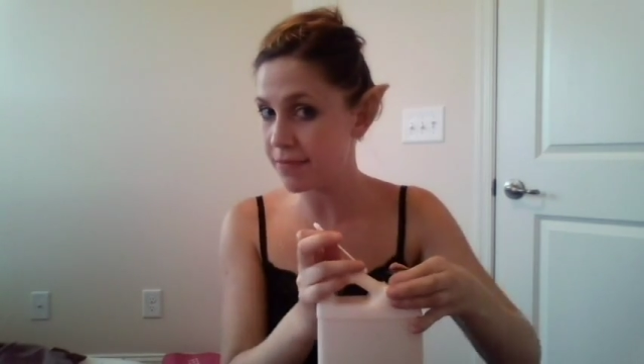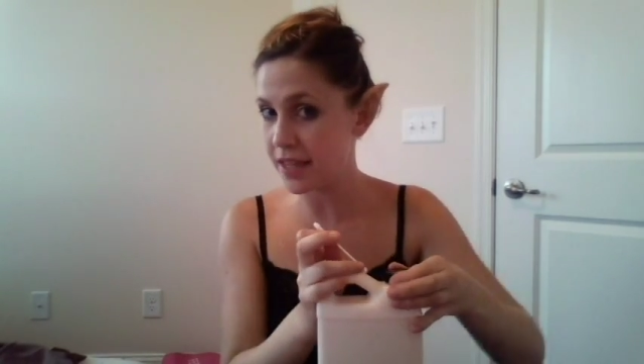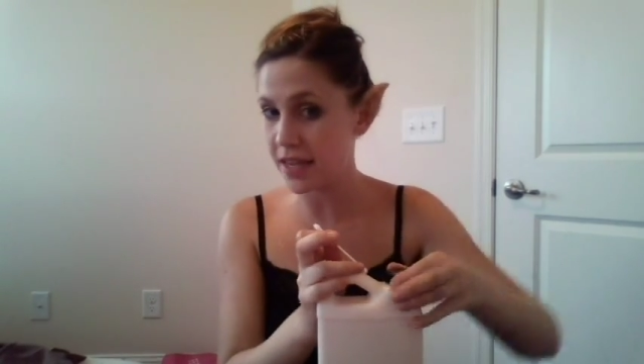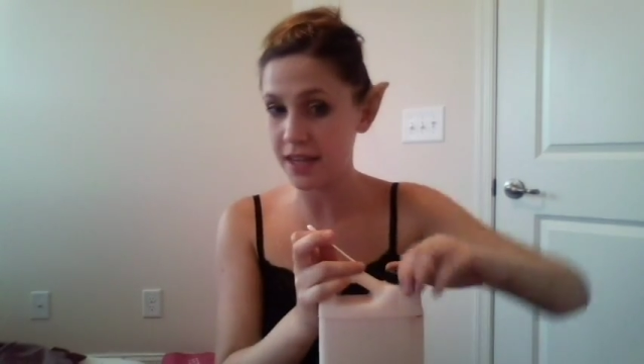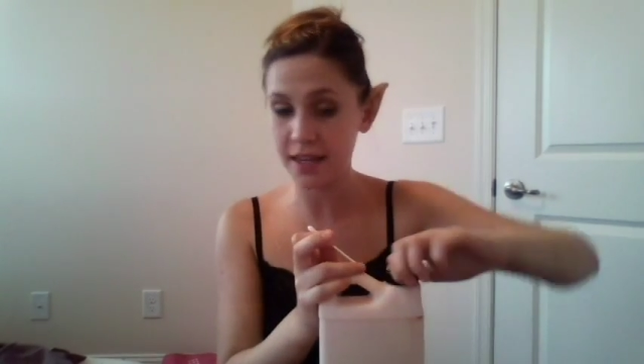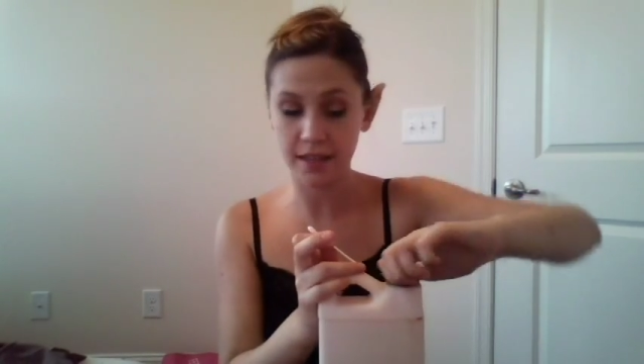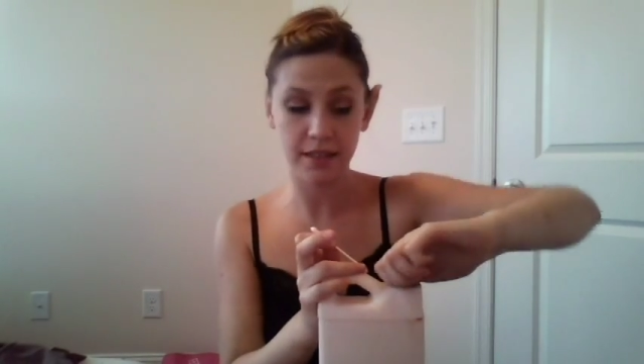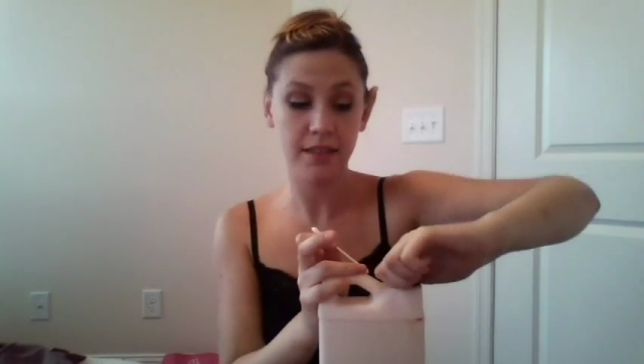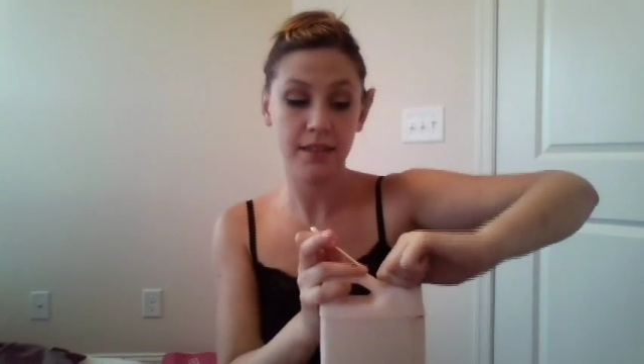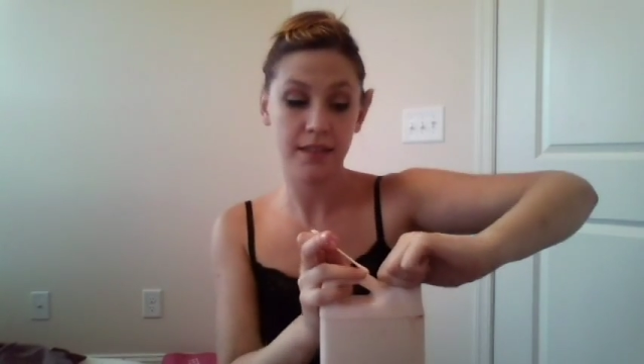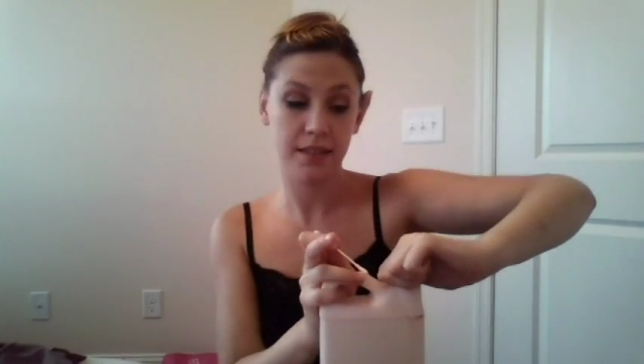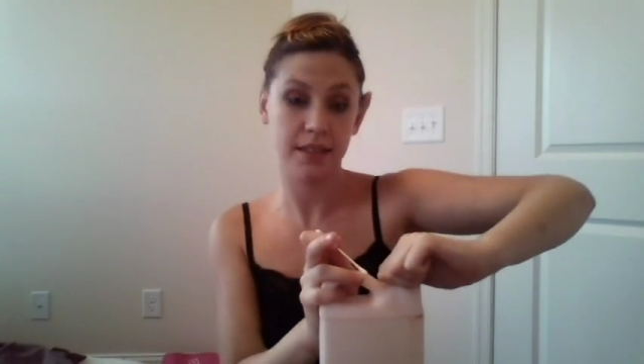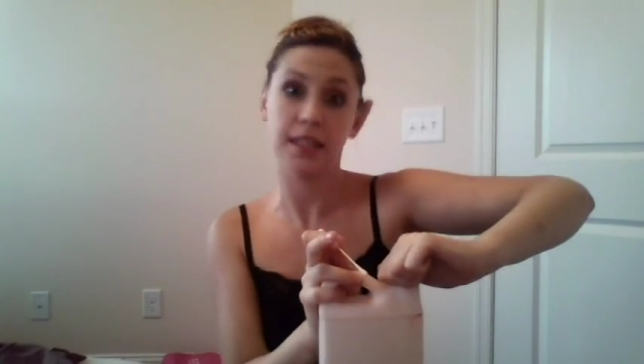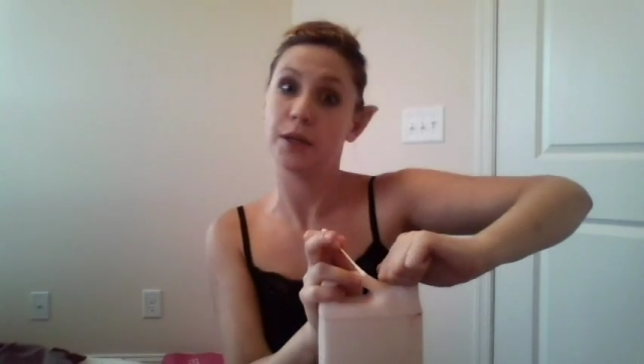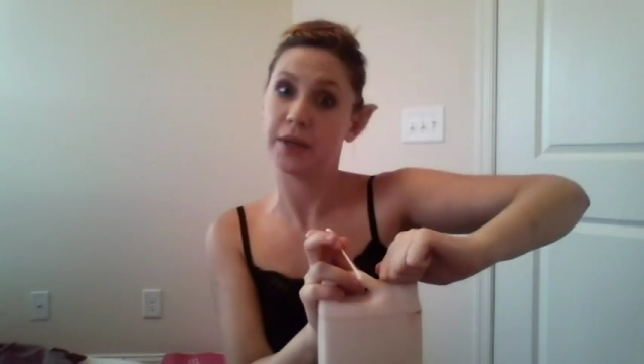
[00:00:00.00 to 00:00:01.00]
the
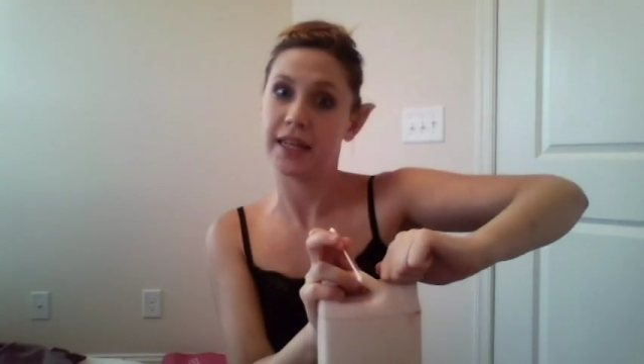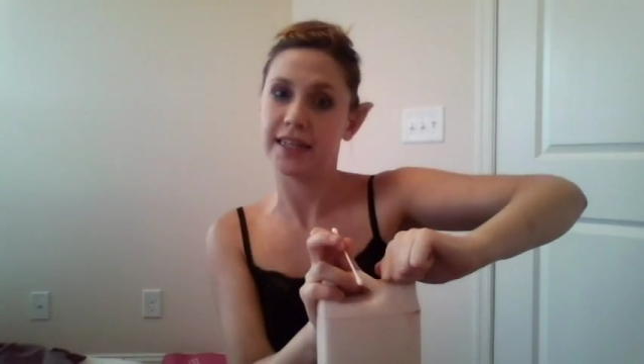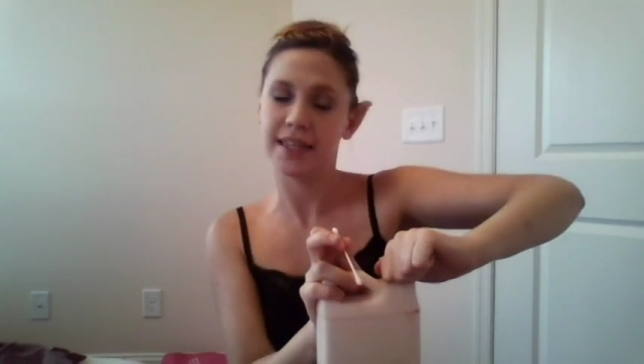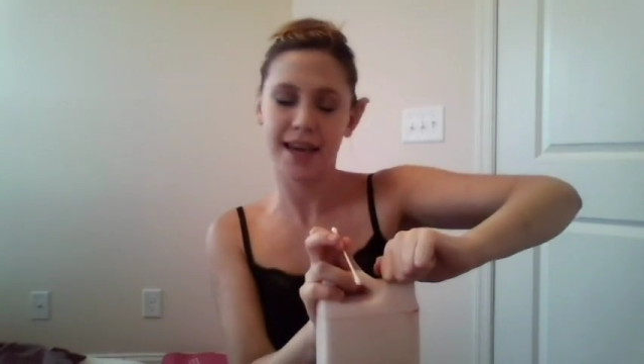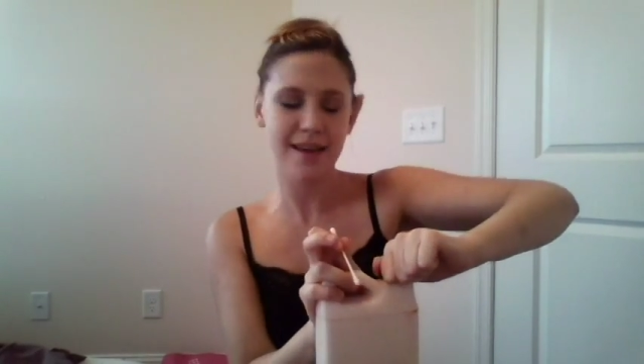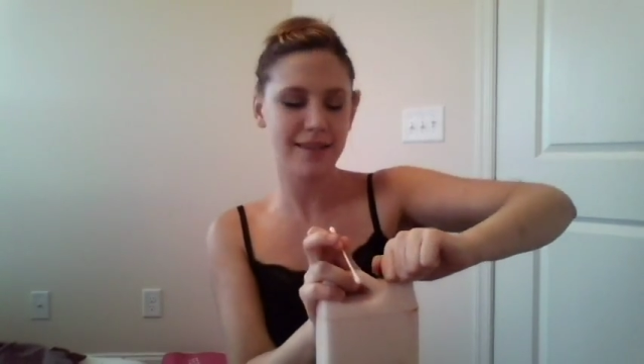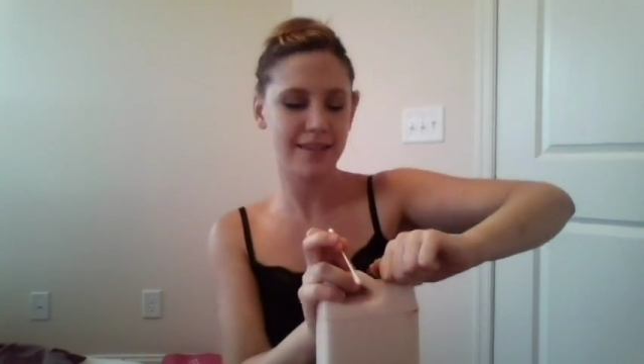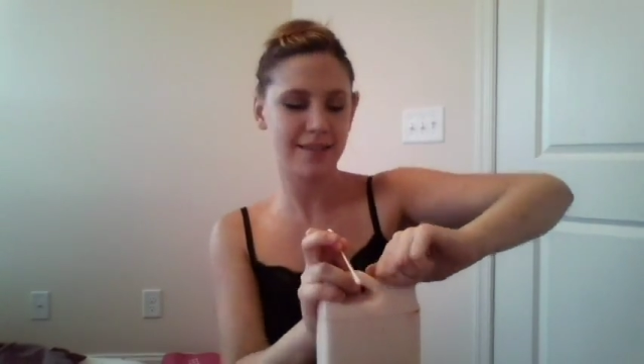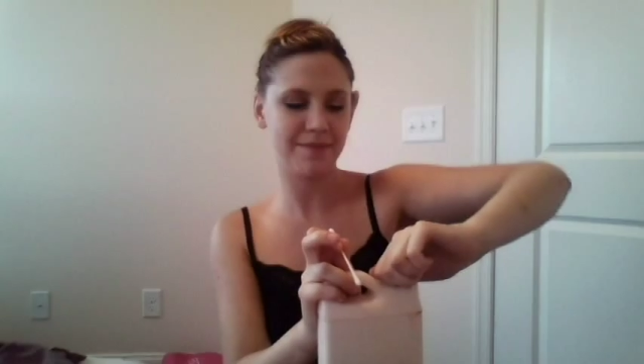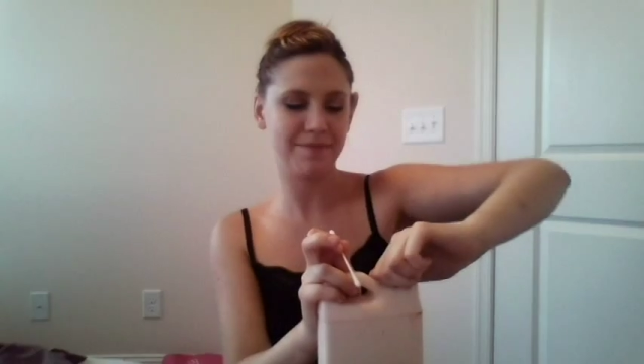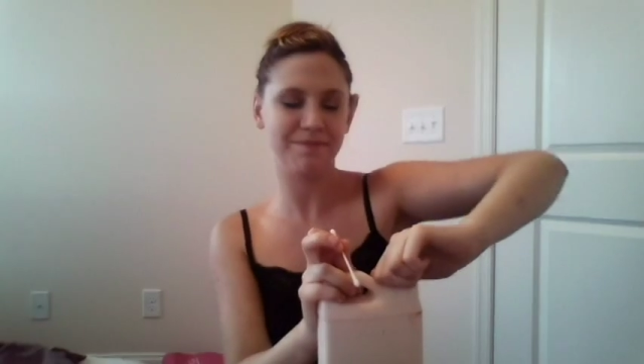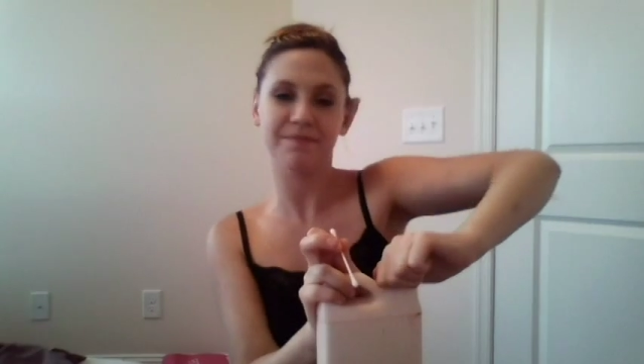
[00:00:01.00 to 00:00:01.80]
liquid latex.